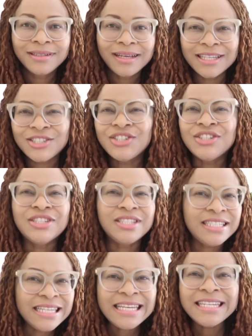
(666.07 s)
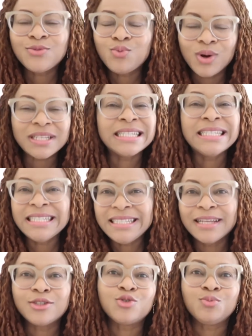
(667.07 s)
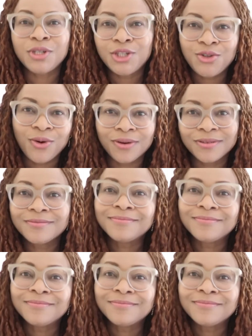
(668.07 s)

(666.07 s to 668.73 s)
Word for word: and she did what needed to be done.